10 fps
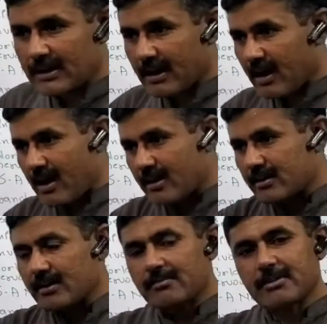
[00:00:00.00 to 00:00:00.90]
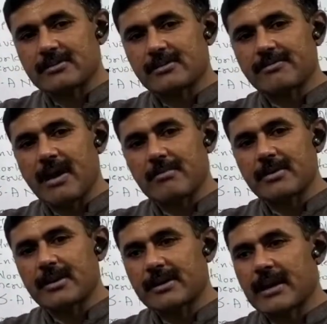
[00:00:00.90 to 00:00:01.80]
A long muscle
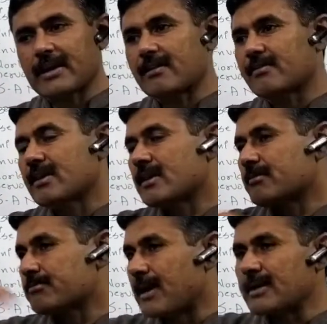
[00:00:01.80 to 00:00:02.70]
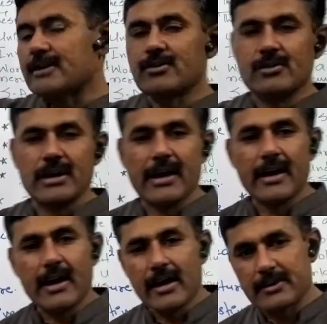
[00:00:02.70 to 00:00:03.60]
fiber can have many nuclei
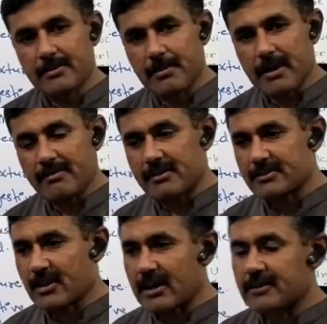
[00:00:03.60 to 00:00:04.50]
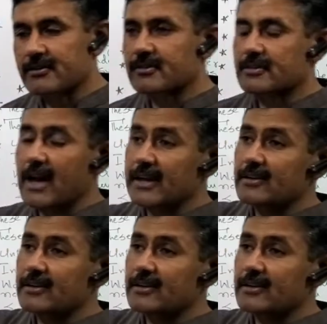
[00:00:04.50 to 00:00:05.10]
on their peripheral sides.